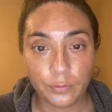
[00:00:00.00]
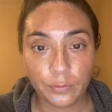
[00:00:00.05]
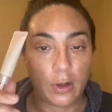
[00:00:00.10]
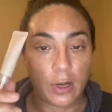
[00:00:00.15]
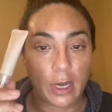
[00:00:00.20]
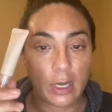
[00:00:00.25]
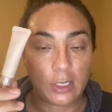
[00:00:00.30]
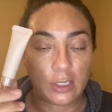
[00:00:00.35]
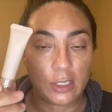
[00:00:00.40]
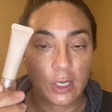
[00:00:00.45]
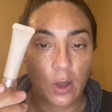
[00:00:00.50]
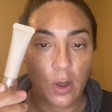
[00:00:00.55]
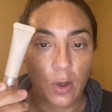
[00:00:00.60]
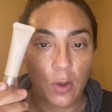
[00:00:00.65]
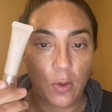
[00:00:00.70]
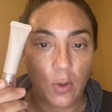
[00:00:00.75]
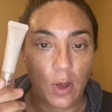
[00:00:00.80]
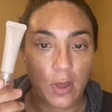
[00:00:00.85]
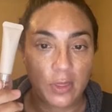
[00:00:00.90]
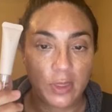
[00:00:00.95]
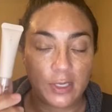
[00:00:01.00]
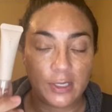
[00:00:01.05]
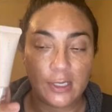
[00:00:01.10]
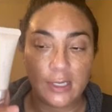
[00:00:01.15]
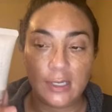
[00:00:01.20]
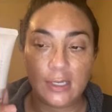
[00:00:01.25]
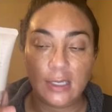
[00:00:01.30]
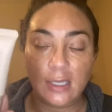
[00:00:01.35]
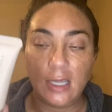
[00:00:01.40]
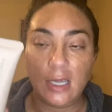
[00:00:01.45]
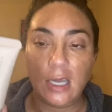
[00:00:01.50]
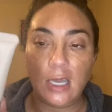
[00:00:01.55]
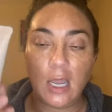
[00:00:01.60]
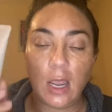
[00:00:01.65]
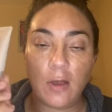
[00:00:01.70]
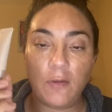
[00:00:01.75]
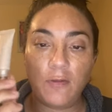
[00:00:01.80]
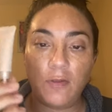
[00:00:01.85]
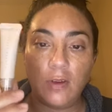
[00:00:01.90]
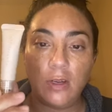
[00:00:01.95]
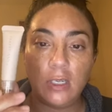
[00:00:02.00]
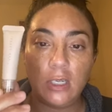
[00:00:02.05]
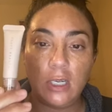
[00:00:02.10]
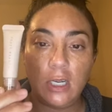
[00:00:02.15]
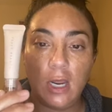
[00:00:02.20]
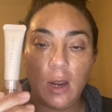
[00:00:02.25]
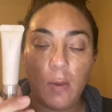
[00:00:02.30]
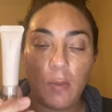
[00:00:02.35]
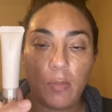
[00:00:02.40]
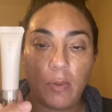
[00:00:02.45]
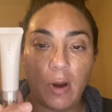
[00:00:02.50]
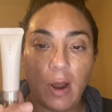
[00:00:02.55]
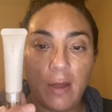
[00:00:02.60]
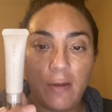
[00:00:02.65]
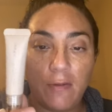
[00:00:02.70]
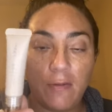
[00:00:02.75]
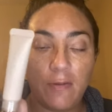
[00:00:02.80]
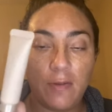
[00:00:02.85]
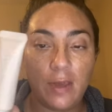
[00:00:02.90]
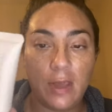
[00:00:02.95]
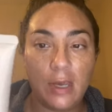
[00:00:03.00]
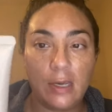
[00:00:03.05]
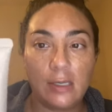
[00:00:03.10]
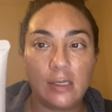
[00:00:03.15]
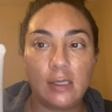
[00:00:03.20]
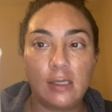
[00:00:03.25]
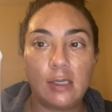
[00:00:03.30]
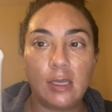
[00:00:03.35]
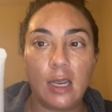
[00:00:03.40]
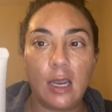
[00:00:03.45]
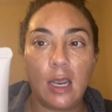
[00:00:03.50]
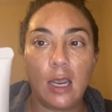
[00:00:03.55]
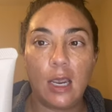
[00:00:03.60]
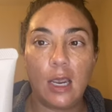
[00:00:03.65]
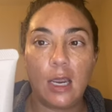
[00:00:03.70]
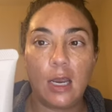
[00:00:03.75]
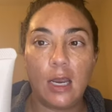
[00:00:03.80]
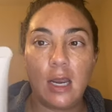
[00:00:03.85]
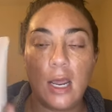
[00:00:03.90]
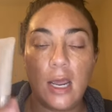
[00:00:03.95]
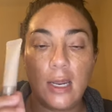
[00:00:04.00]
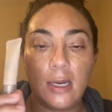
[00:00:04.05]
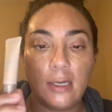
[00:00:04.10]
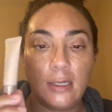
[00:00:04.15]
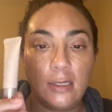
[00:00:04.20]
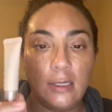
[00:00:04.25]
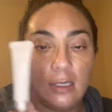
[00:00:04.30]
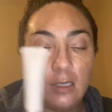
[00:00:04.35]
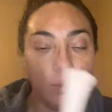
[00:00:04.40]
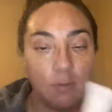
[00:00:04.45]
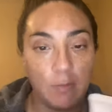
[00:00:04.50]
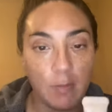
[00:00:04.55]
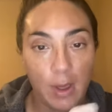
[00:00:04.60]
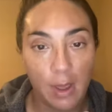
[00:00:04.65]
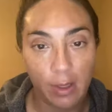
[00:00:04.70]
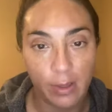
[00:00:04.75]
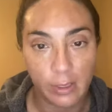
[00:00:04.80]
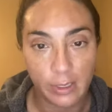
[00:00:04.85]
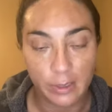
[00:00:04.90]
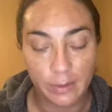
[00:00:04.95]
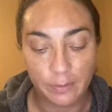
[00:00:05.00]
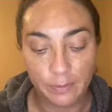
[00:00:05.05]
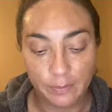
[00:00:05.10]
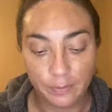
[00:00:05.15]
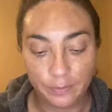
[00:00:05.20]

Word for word: Okay, so this is the Fenty Bright Fix in Deep Melon.